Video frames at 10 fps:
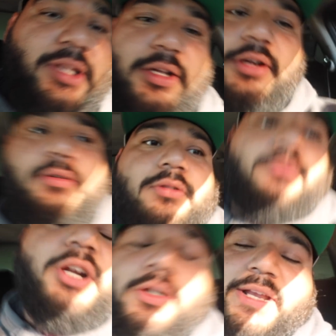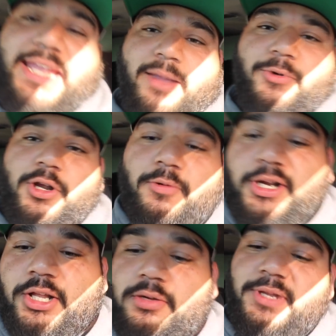So we're on our way to Camarillo. We're
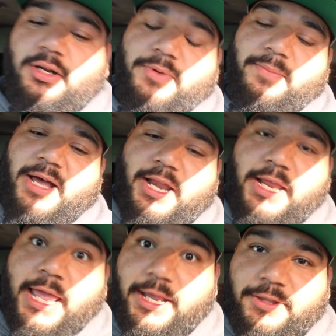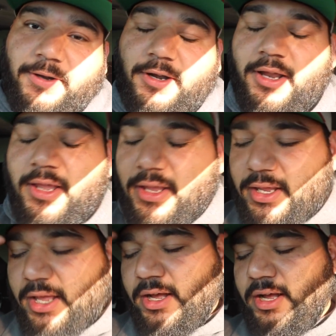gonna go meet up with Madi and Hector,
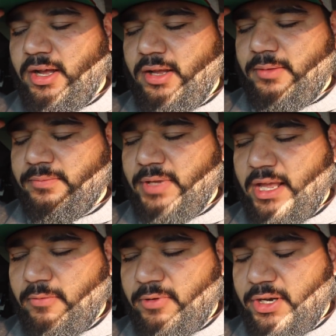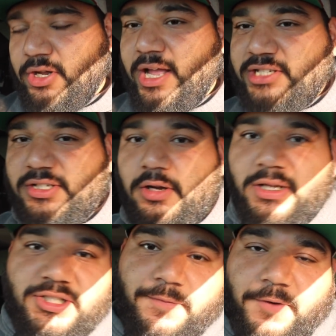and we're gonna actually go
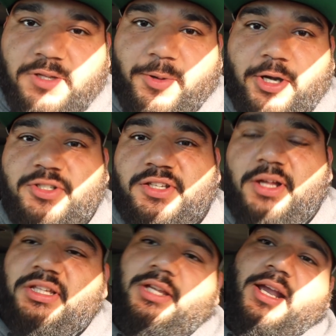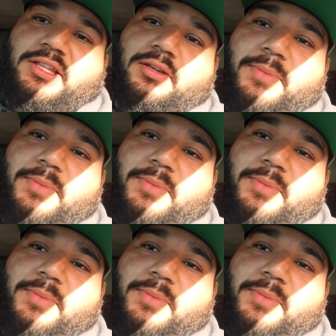watch the first purge. So I'll see you guys in a